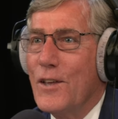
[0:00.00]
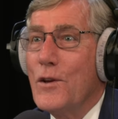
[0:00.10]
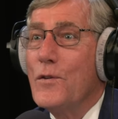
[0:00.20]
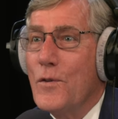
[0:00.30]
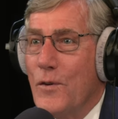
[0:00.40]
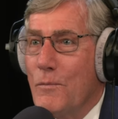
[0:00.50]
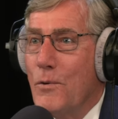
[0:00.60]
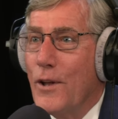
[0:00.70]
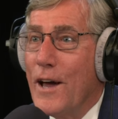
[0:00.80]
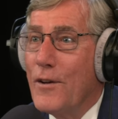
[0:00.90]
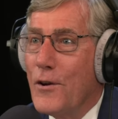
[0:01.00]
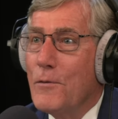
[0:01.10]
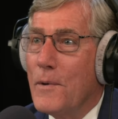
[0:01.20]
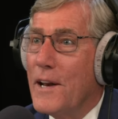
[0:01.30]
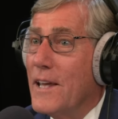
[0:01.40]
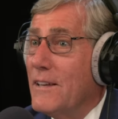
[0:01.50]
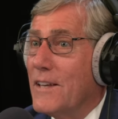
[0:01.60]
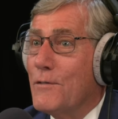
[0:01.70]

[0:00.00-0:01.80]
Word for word: yeah, you pull out your money,